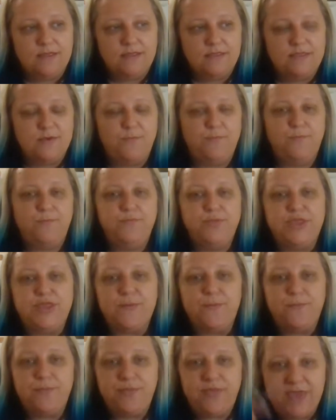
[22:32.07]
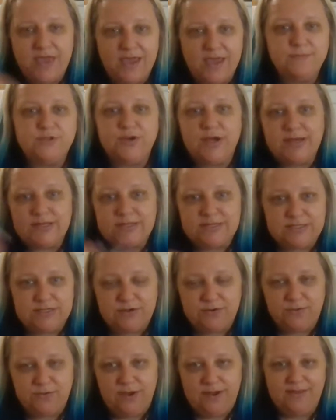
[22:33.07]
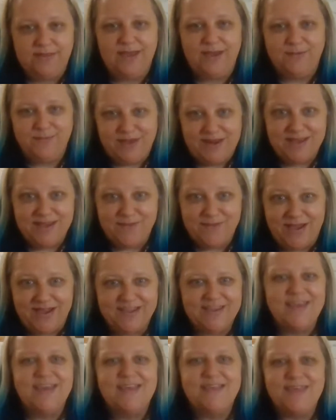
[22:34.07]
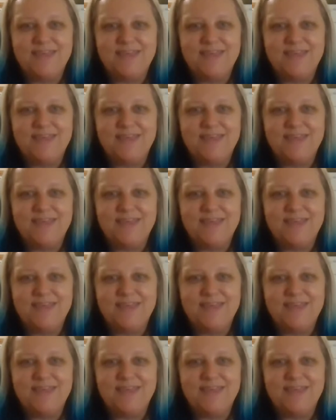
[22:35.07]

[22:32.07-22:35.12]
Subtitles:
The thing I'm trying to do, I'm getting it back.